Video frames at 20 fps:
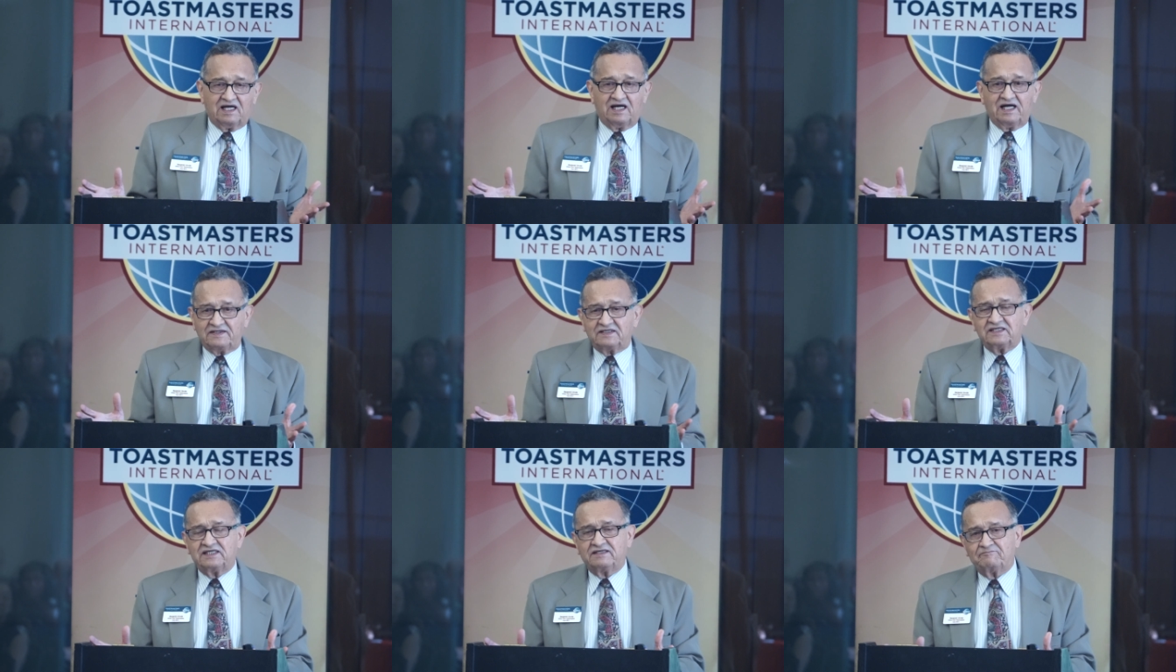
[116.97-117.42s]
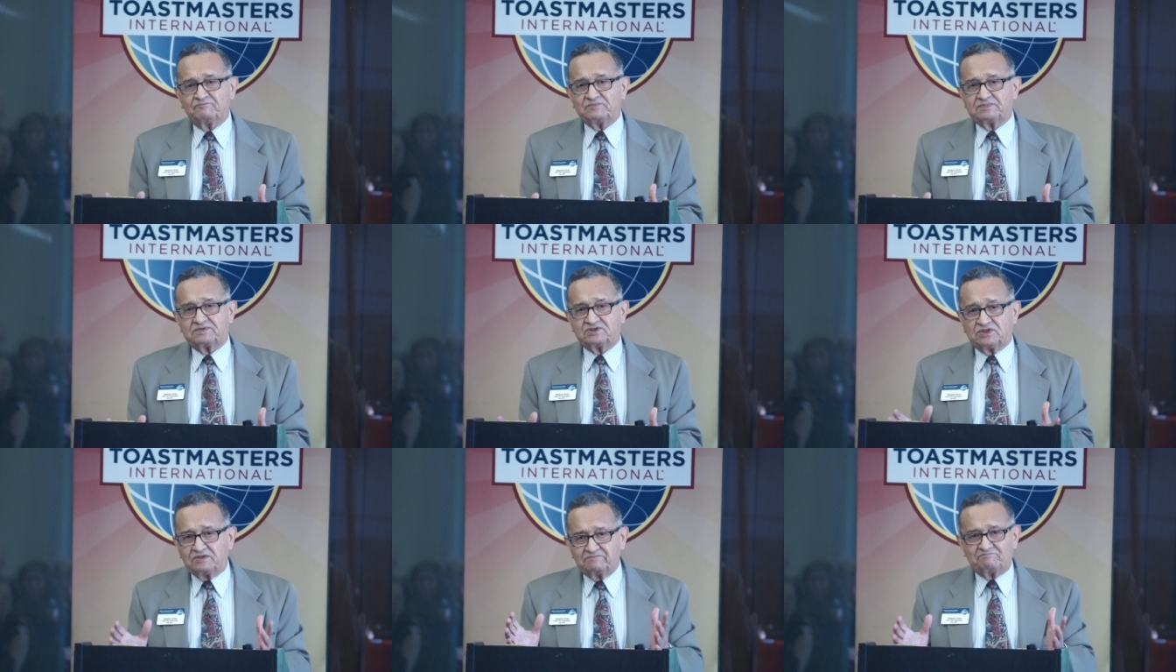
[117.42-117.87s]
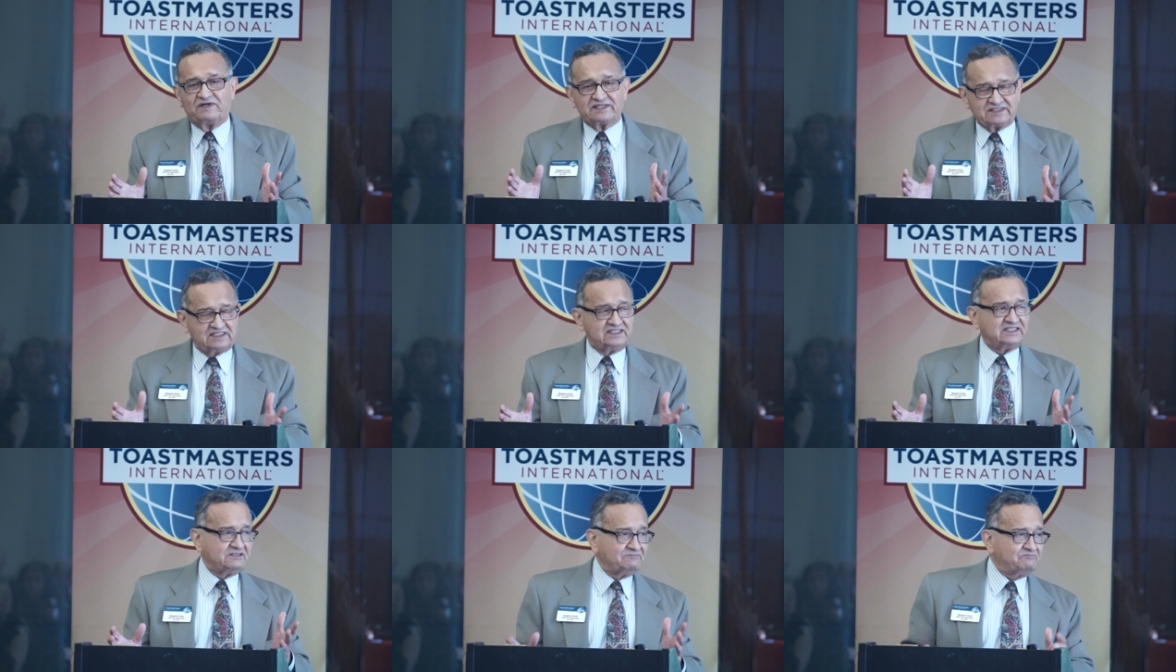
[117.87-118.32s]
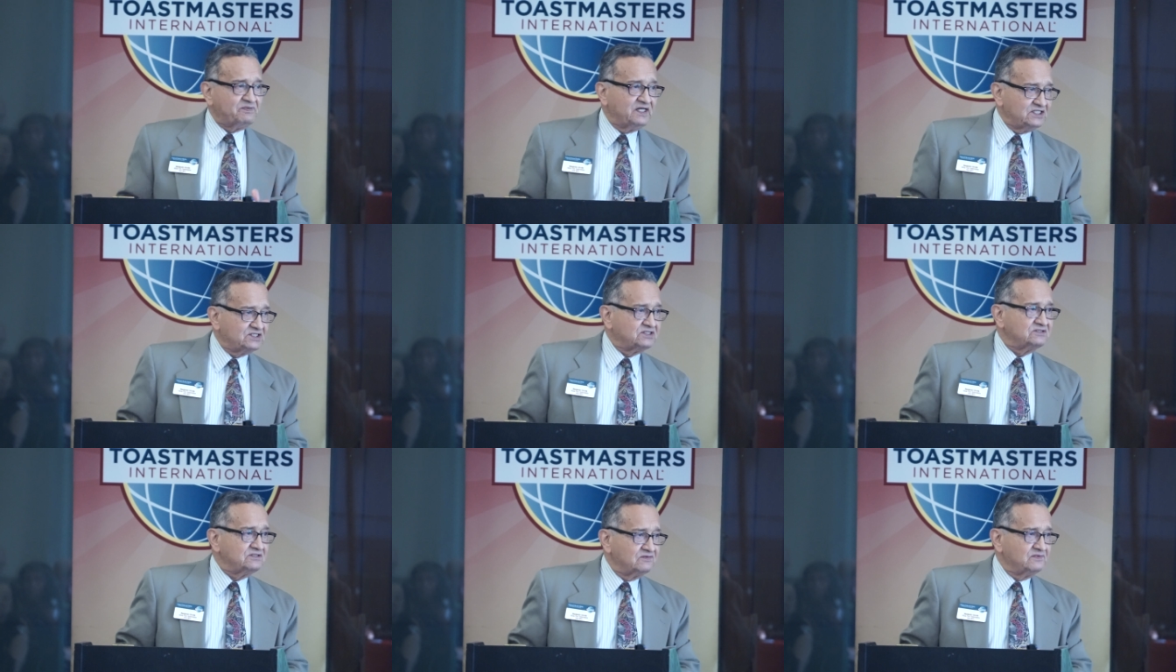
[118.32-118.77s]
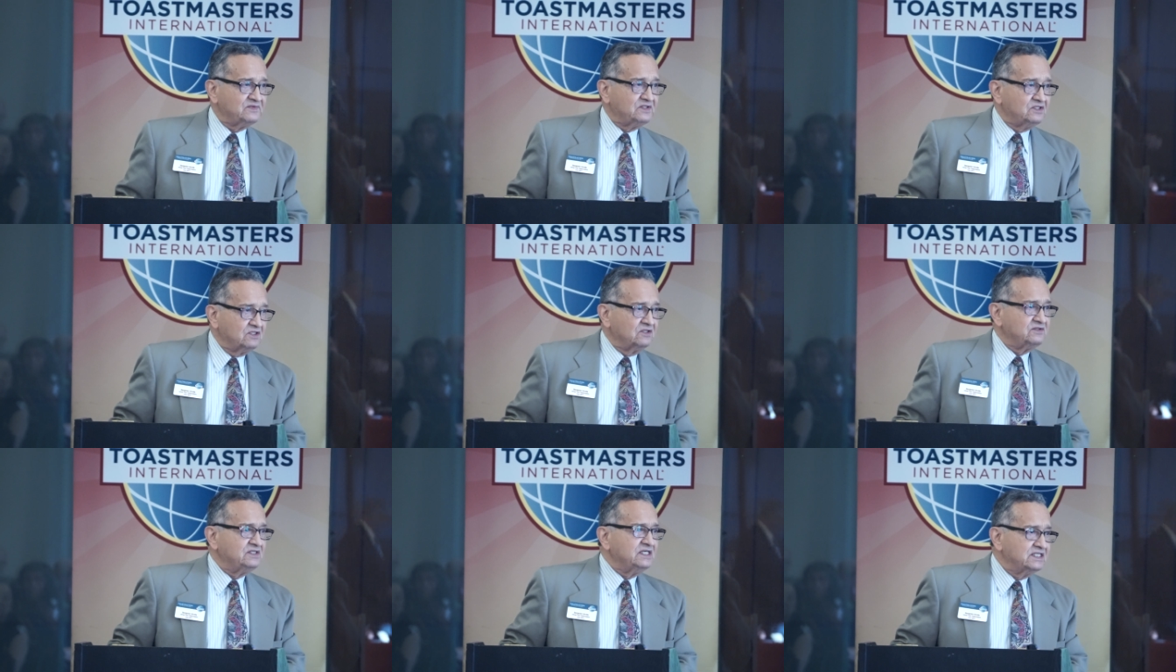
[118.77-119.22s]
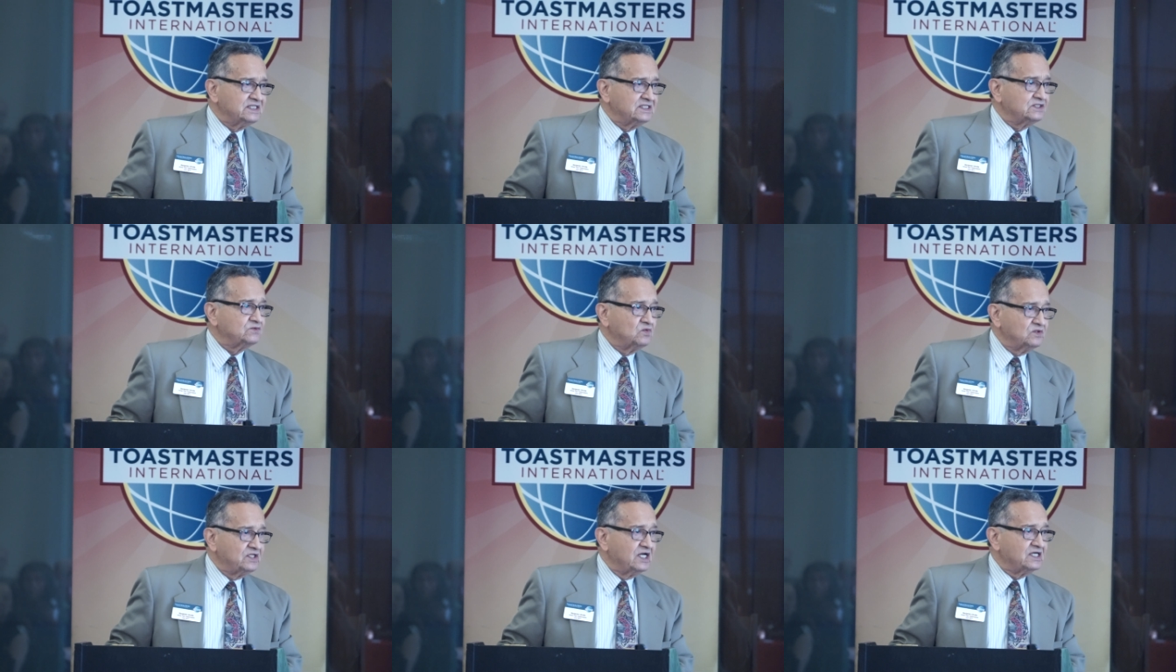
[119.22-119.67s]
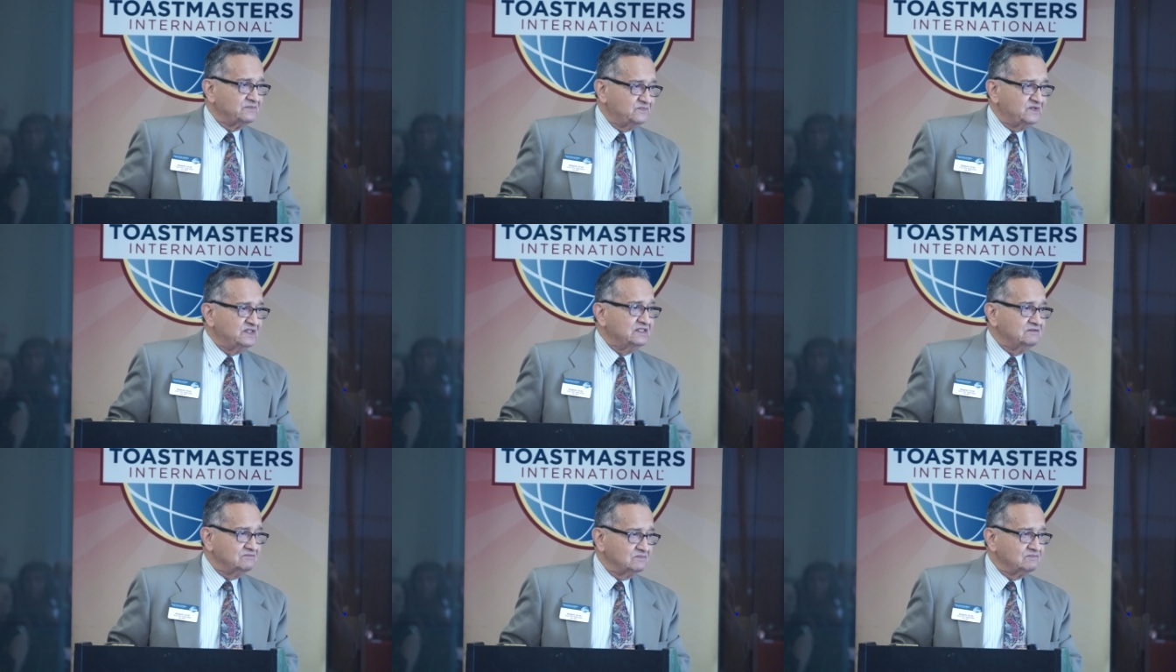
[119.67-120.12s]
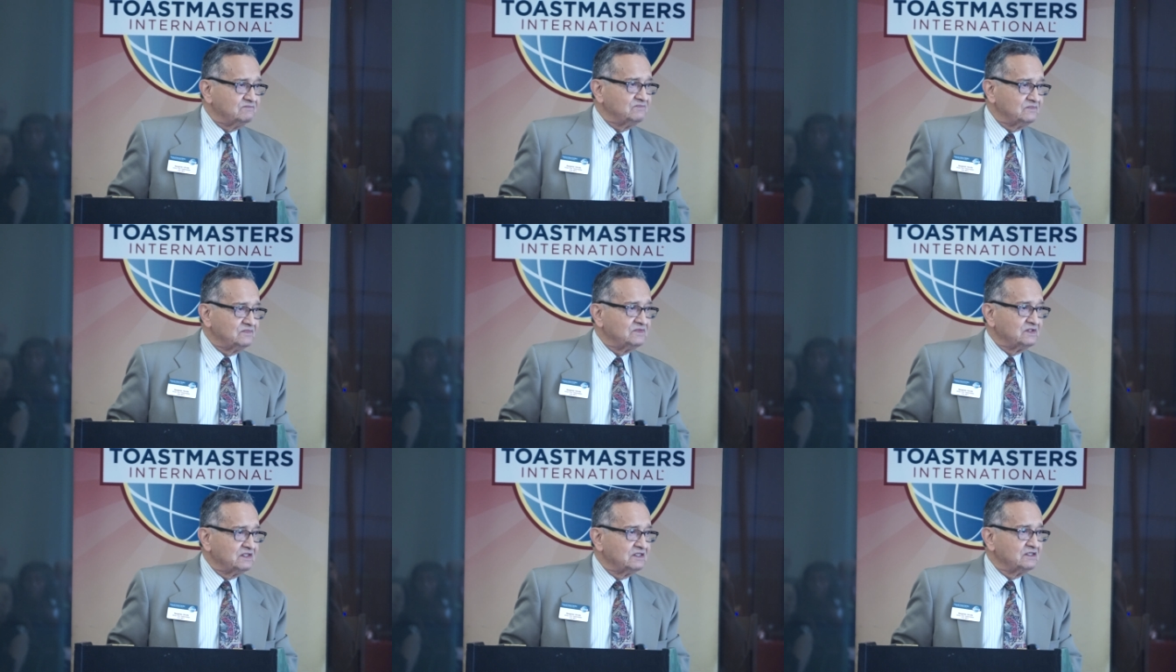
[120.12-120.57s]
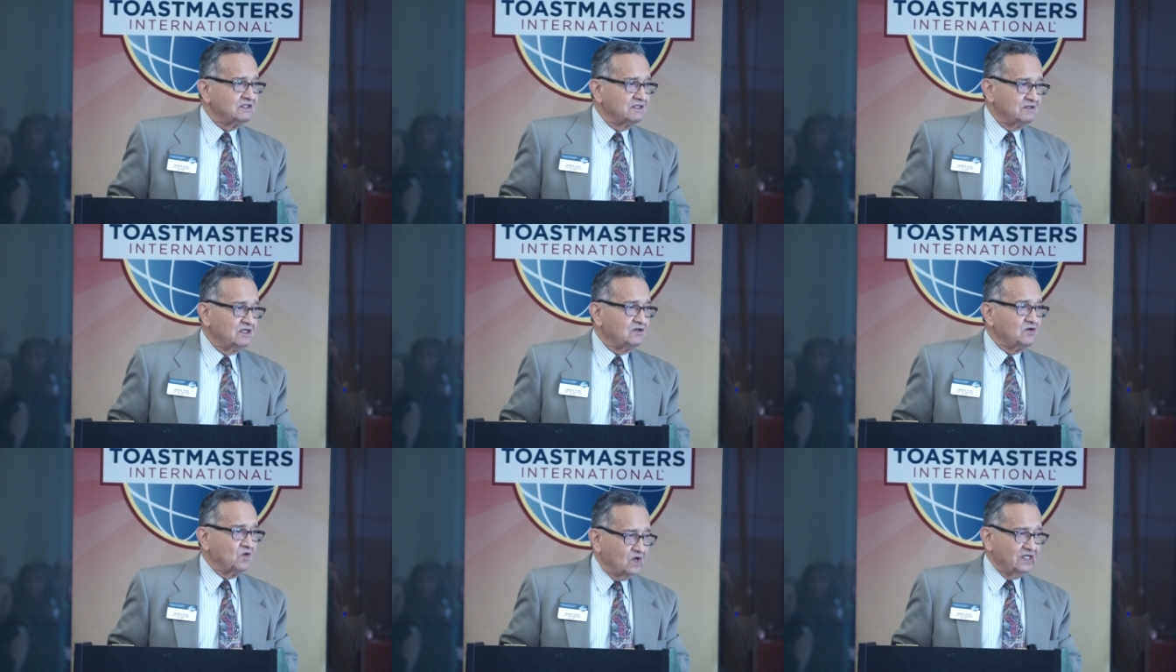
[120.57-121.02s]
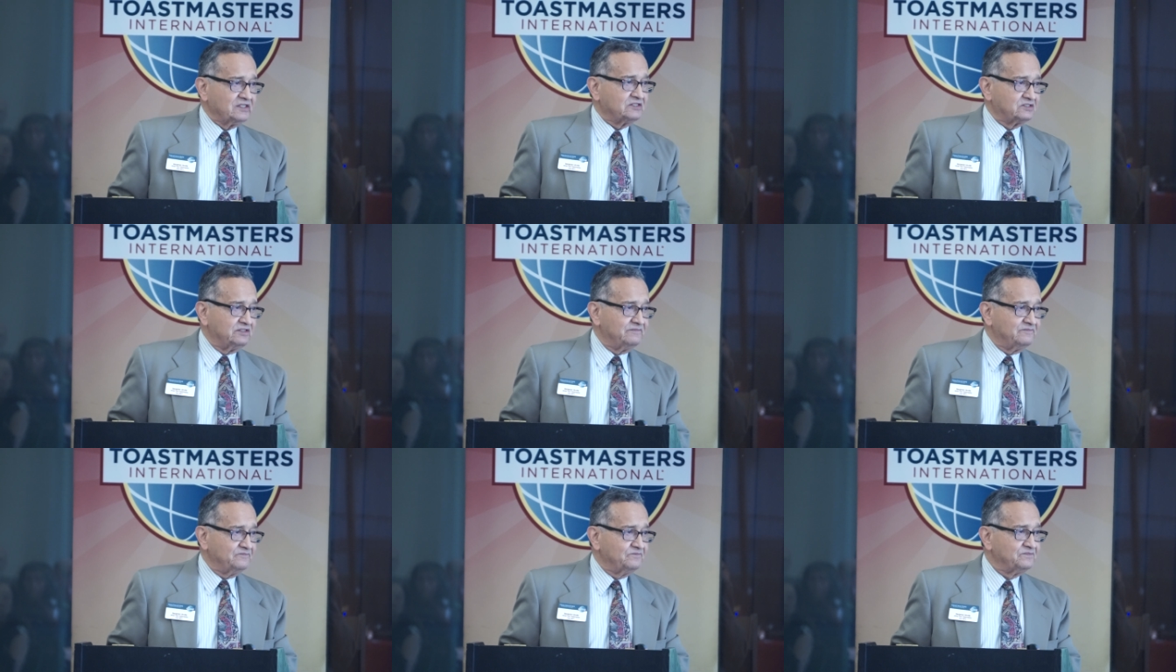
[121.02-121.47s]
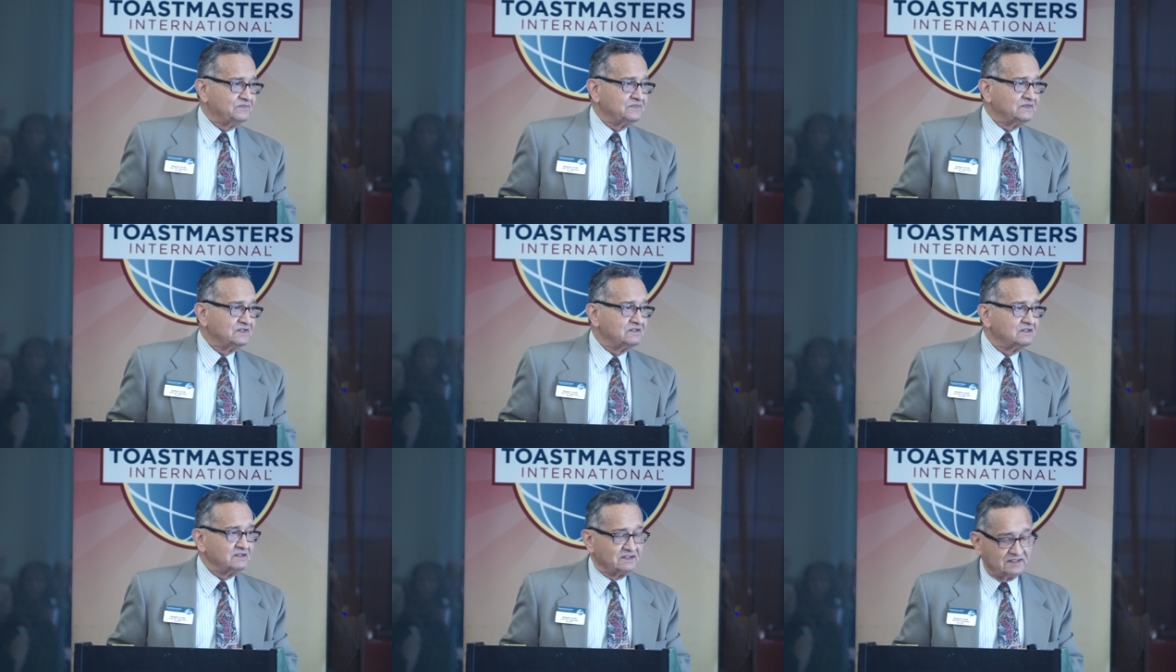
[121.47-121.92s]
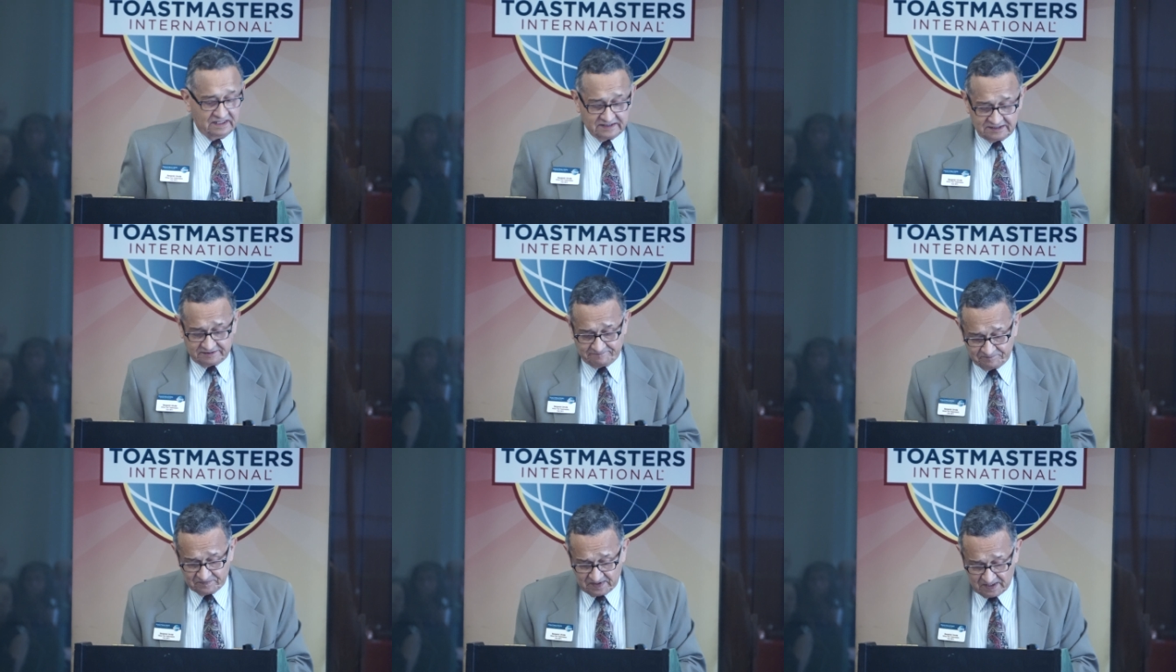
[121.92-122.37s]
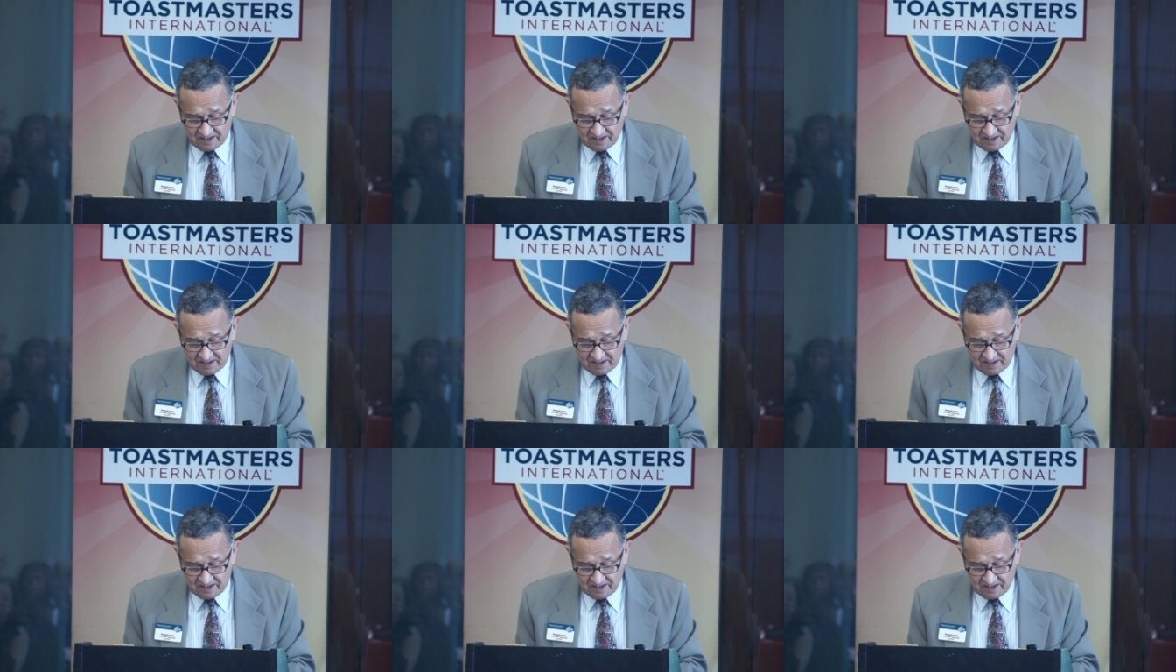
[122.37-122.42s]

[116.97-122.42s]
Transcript: I think some participation of the audience would have been welcome. Yes?